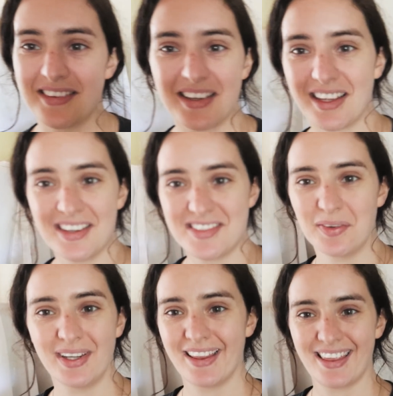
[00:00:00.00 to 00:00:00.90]
is it gonna
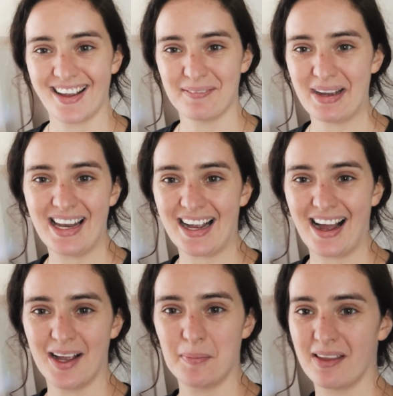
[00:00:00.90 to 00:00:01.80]
do anything? Am I like
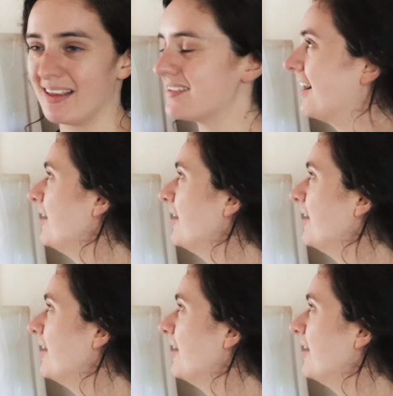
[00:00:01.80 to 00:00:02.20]
hyping this